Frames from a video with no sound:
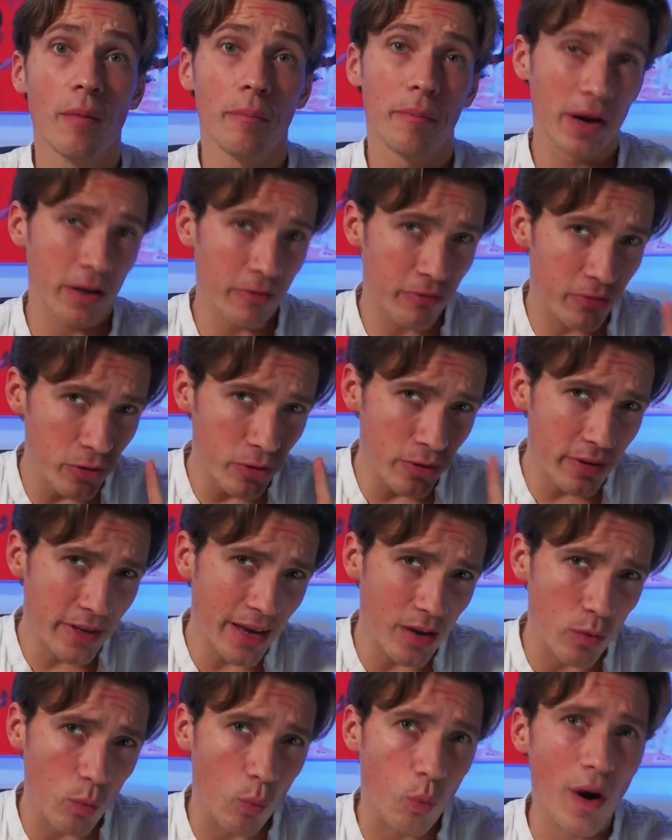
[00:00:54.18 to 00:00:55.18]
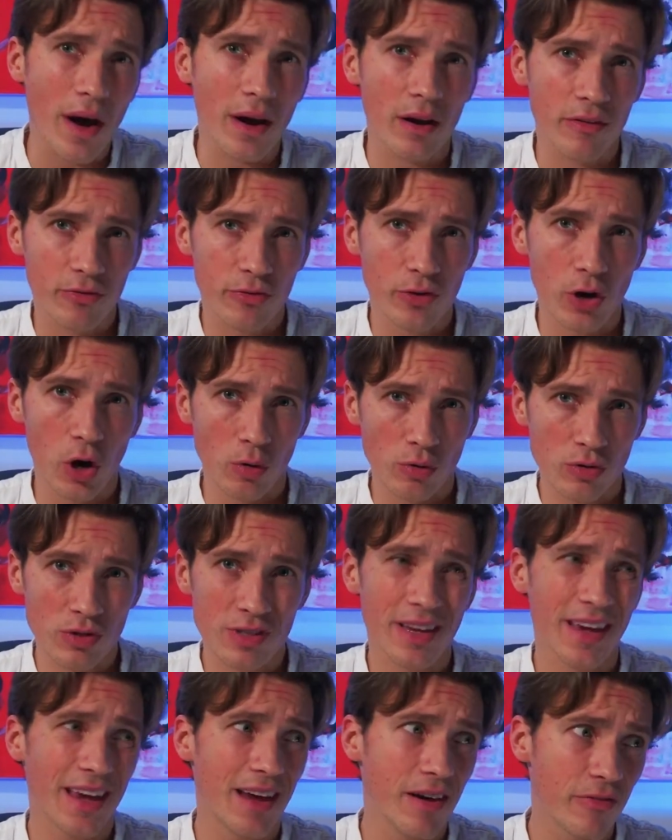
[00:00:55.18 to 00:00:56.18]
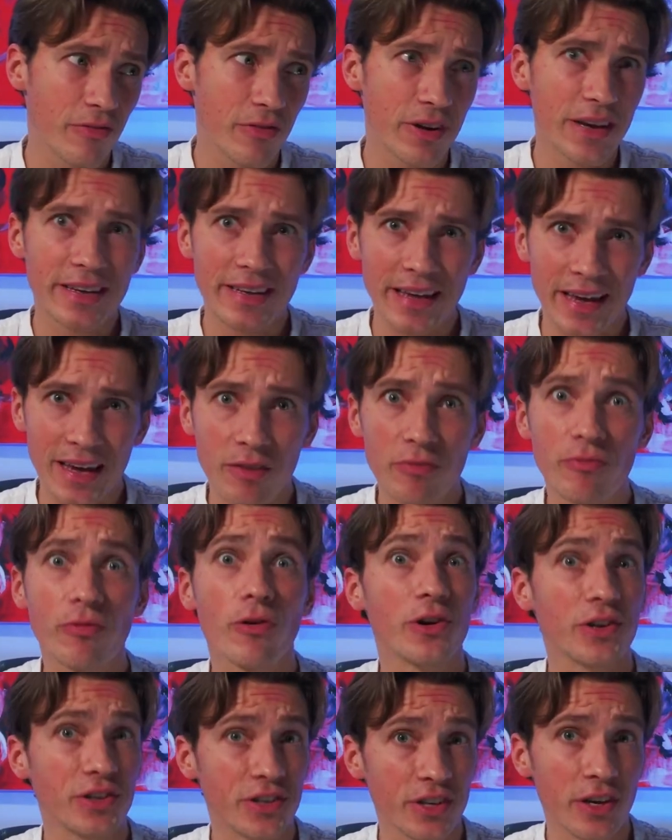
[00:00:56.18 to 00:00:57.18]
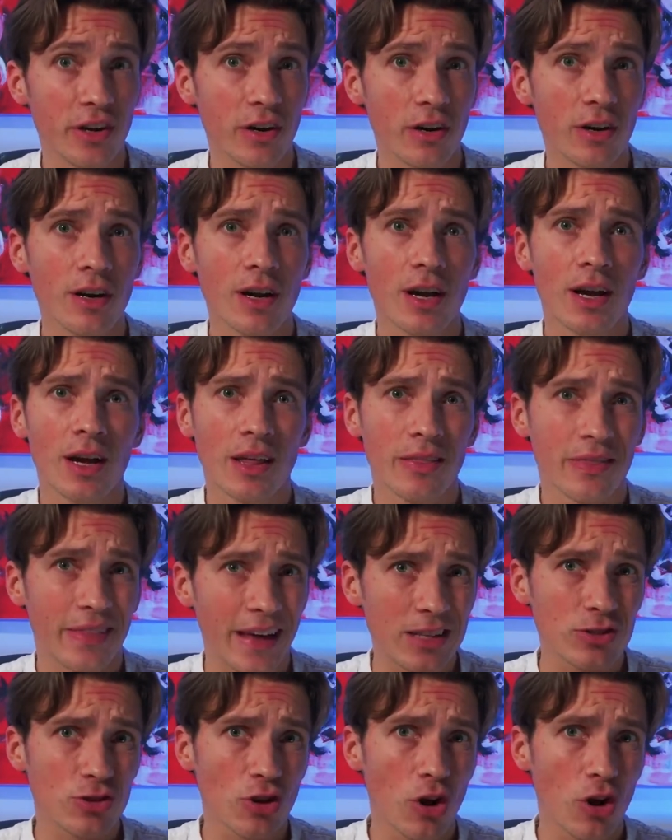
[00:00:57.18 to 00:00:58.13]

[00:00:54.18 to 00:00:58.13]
But if you get one of those every day for a year, that's